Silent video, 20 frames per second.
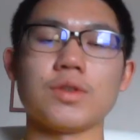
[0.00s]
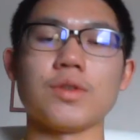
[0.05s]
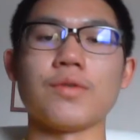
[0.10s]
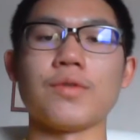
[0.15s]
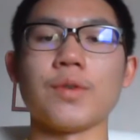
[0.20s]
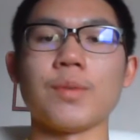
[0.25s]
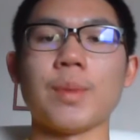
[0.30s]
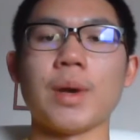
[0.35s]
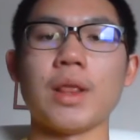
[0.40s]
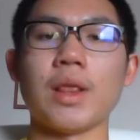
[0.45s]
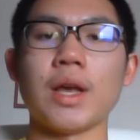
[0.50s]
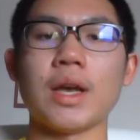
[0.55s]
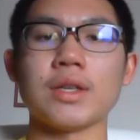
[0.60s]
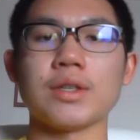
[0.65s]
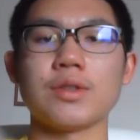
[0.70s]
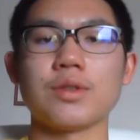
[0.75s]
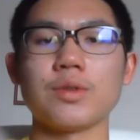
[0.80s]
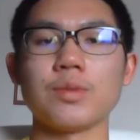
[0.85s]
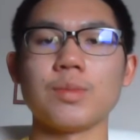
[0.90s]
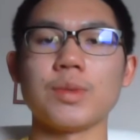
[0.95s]
So for my
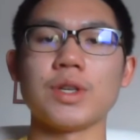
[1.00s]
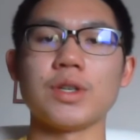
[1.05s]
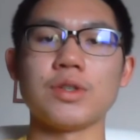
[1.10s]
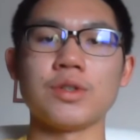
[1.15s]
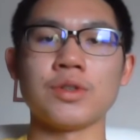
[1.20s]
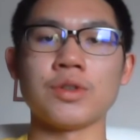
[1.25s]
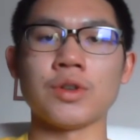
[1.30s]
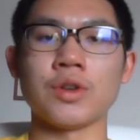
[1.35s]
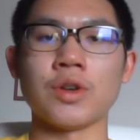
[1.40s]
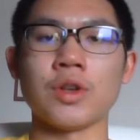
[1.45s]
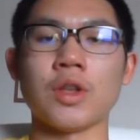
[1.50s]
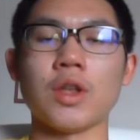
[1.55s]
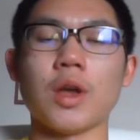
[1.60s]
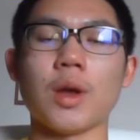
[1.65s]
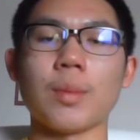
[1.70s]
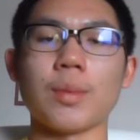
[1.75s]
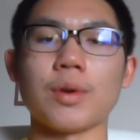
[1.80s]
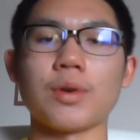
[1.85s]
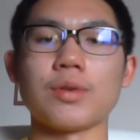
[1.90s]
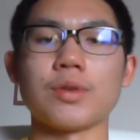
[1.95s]
last 2-minute drill,
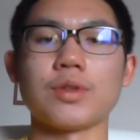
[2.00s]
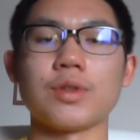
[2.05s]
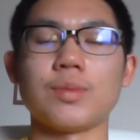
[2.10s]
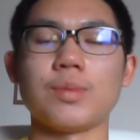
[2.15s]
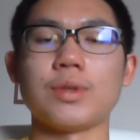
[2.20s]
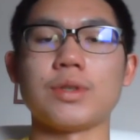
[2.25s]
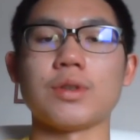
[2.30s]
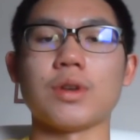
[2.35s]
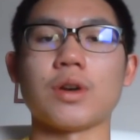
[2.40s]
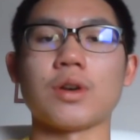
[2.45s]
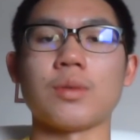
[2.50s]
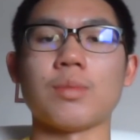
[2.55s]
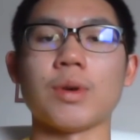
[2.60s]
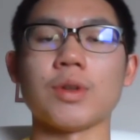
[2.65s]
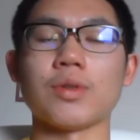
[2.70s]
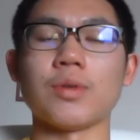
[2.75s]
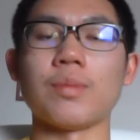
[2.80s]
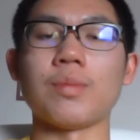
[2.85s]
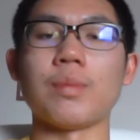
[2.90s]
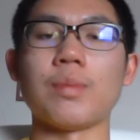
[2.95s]
I'm going to be talking
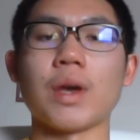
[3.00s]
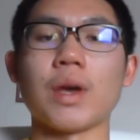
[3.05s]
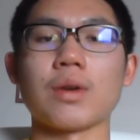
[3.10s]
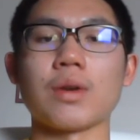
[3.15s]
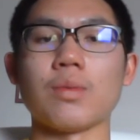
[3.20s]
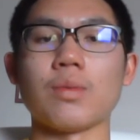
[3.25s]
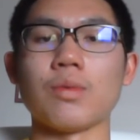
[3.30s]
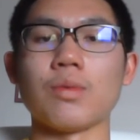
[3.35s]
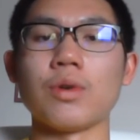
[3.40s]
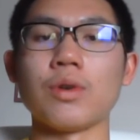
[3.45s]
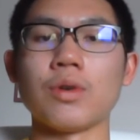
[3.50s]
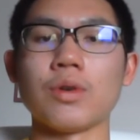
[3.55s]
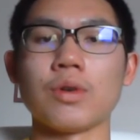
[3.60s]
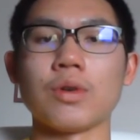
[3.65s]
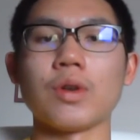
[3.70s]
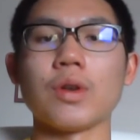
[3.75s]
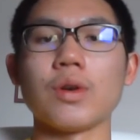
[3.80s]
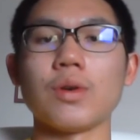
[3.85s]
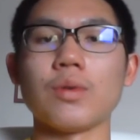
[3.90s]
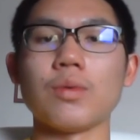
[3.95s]
about the Beckham rule.
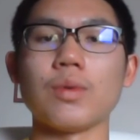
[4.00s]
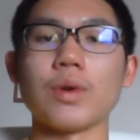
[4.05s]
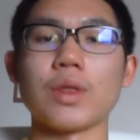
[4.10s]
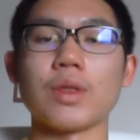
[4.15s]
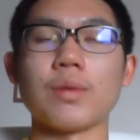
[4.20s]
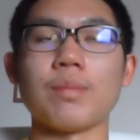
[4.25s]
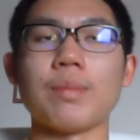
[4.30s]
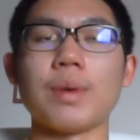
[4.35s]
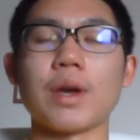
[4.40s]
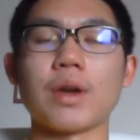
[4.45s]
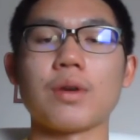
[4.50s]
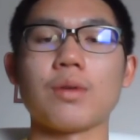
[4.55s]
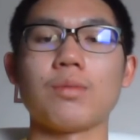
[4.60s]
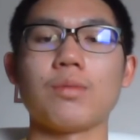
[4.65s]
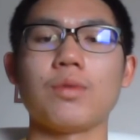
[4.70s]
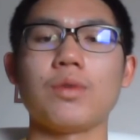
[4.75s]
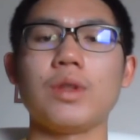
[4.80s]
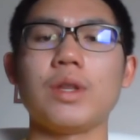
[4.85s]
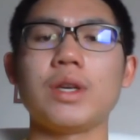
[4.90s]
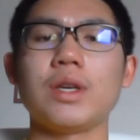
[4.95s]
What the Beckham
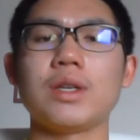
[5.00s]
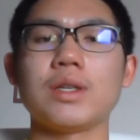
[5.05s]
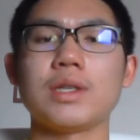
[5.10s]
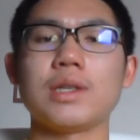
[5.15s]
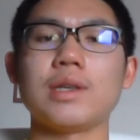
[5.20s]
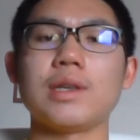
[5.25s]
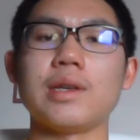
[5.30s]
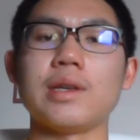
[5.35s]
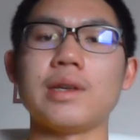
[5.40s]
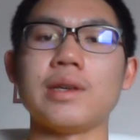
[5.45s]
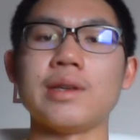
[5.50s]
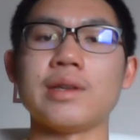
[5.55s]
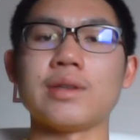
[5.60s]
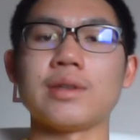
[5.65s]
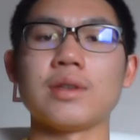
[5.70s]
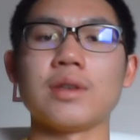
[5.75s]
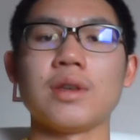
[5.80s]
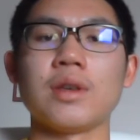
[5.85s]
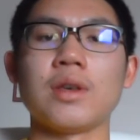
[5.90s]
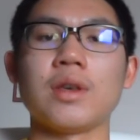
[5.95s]
rule is
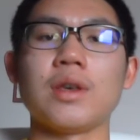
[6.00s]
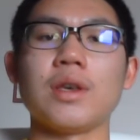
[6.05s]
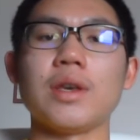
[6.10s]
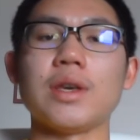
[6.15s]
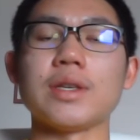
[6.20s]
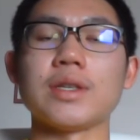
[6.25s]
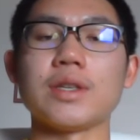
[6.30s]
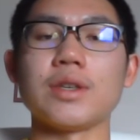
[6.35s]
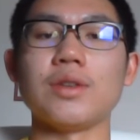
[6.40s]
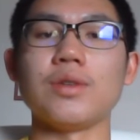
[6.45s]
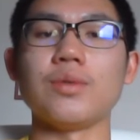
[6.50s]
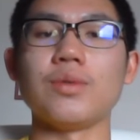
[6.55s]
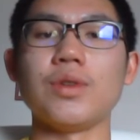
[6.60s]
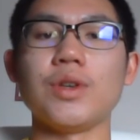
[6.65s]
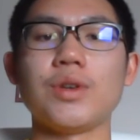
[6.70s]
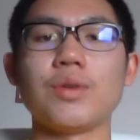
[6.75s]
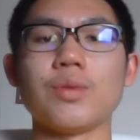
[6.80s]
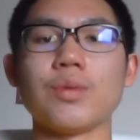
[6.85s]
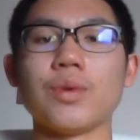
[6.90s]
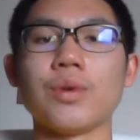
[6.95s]
it's a
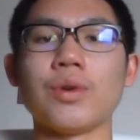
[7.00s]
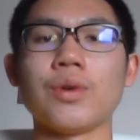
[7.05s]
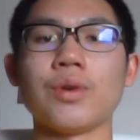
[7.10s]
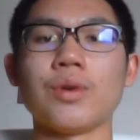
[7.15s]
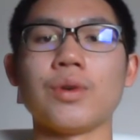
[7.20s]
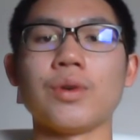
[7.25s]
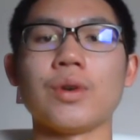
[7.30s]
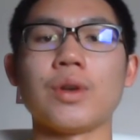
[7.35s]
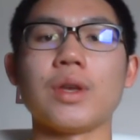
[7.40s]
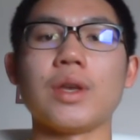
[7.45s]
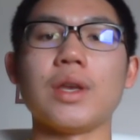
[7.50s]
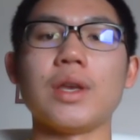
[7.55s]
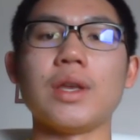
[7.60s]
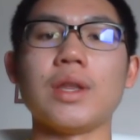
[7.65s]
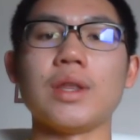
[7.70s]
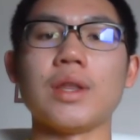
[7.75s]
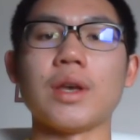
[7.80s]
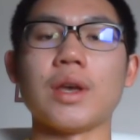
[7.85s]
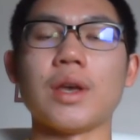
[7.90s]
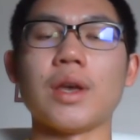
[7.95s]
unique rule
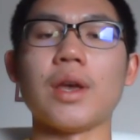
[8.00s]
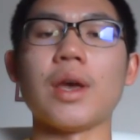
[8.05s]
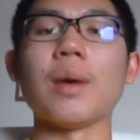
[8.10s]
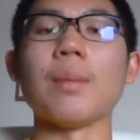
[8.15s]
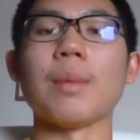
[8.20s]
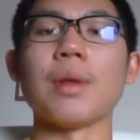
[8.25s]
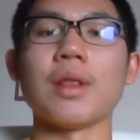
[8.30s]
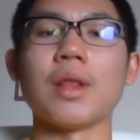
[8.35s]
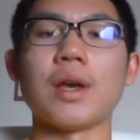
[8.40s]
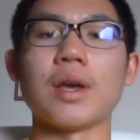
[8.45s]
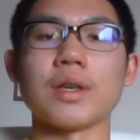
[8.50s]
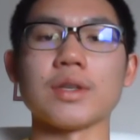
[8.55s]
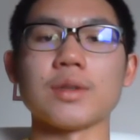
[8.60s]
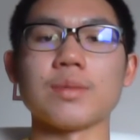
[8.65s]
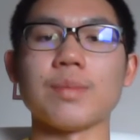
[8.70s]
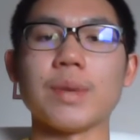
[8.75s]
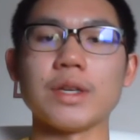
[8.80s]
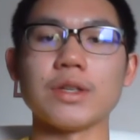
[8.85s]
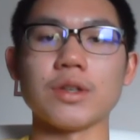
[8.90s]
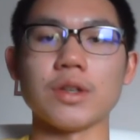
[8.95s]
in the
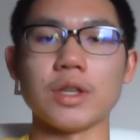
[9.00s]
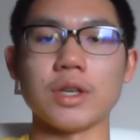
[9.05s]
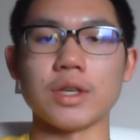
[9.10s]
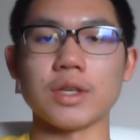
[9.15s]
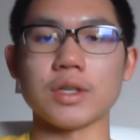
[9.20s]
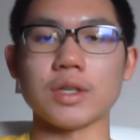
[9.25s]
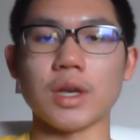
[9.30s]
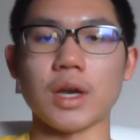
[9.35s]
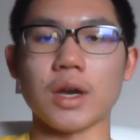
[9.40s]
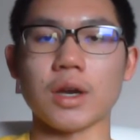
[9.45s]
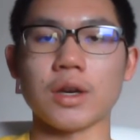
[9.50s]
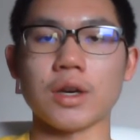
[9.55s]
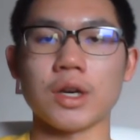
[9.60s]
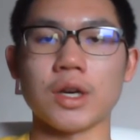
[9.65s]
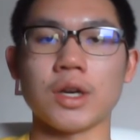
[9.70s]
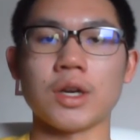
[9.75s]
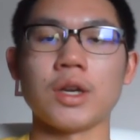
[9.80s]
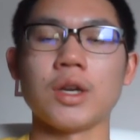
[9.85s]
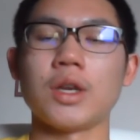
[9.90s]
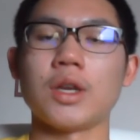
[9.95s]
MLS, Major League
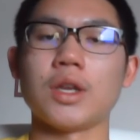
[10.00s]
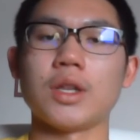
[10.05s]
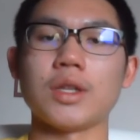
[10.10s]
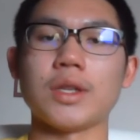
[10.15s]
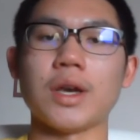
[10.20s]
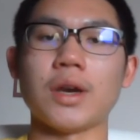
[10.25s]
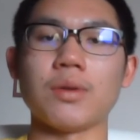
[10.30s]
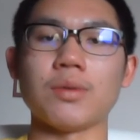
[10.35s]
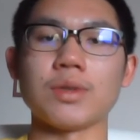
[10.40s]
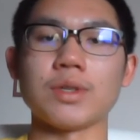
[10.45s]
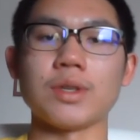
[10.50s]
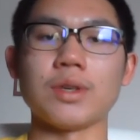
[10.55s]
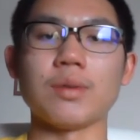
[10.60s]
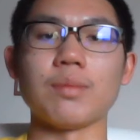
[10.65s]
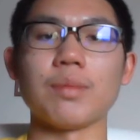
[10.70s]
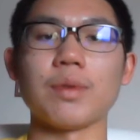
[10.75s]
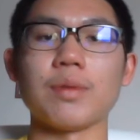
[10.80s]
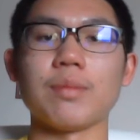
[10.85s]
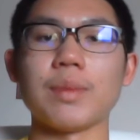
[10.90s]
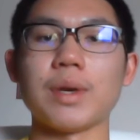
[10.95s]
Soccer, that was
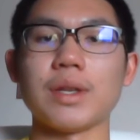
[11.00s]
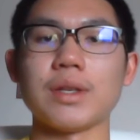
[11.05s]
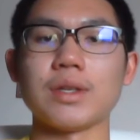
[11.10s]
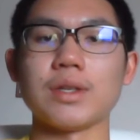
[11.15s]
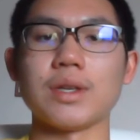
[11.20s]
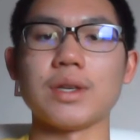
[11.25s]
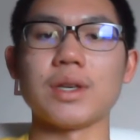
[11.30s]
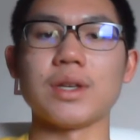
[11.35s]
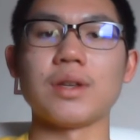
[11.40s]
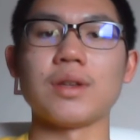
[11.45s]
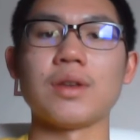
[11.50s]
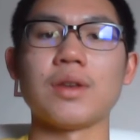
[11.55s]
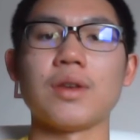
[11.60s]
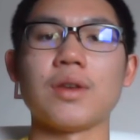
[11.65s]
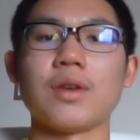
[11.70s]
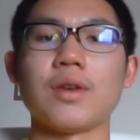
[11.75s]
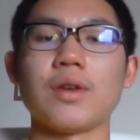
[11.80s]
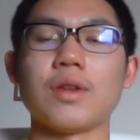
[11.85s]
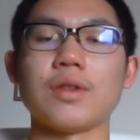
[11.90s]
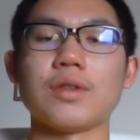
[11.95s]
implemented
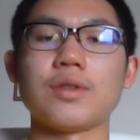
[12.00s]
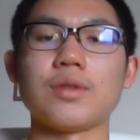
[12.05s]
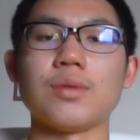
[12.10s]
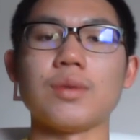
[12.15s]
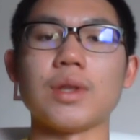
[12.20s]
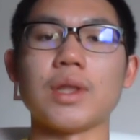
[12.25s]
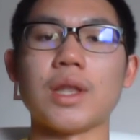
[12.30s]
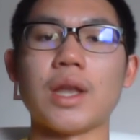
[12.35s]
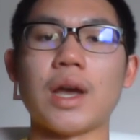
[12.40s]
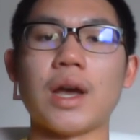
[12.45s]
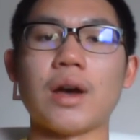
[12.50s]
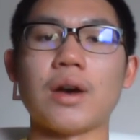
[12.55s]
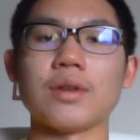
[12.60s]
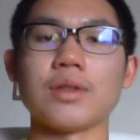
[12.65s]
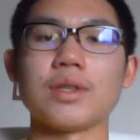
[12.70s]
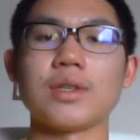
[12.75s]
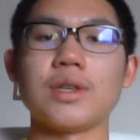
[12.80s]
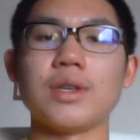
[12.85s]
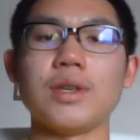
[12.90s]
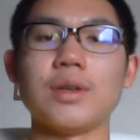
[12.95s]
to
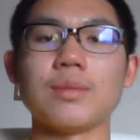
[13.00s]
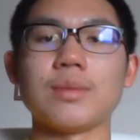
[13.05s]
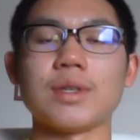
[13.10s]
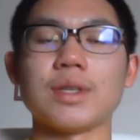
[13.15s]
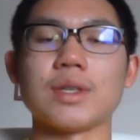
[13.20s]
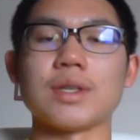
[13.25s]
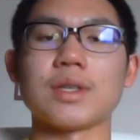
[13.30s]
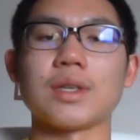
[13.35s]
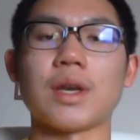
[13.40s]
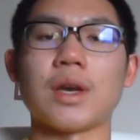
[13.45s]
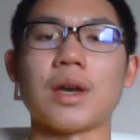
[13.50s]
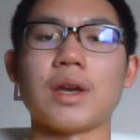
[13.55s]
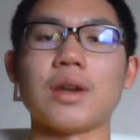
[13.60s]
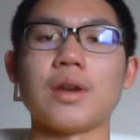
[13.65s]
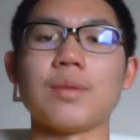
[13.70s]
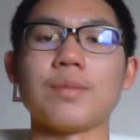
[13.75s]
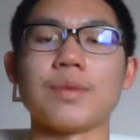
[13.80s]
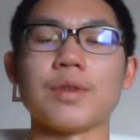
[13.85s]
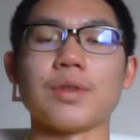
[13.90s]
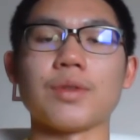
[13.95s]
allow teams to sign
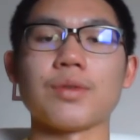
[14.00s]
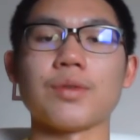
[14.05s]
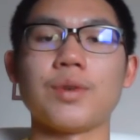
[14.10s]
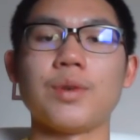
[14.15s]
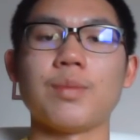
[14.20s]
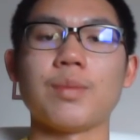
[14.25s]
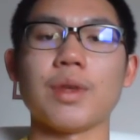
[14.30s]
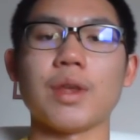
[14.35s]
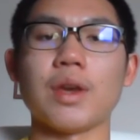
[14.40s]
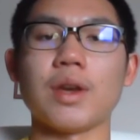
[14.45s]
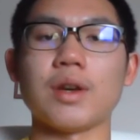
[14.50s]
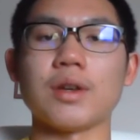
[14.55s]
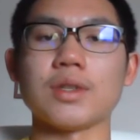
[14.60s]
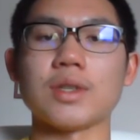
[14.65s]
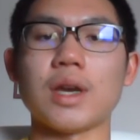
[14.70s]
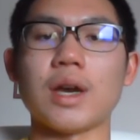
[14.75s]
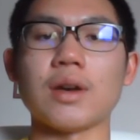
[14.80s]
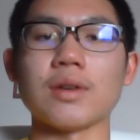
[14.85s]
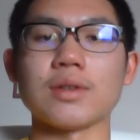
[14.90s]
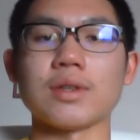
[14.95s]
up to 3
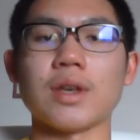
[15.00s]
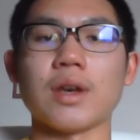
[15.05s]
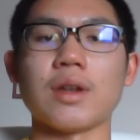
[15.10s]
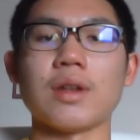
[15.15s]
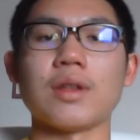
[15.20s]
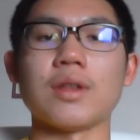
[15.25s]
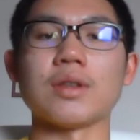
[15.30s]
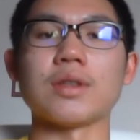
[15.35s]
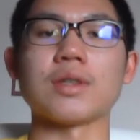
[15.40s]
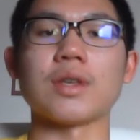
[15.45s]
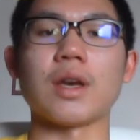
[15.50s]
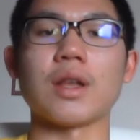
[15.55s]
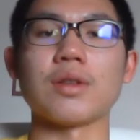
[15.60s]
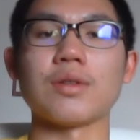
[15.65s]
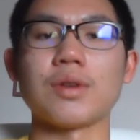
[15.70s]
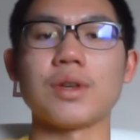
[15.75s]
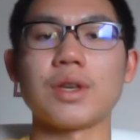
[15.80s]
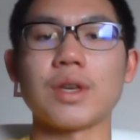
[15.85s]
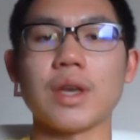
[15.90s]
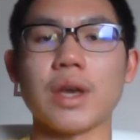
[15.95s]
players outside of the
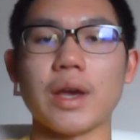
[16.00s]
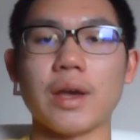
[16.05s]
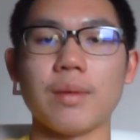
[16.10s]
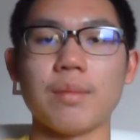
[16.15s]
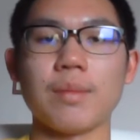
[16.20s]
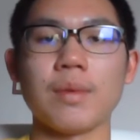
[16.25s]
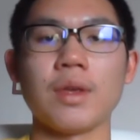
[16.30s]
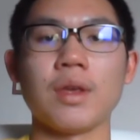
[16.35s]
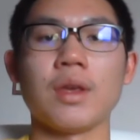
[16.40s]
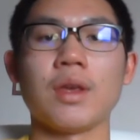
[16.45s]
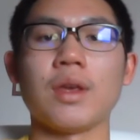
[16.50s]
salary cap.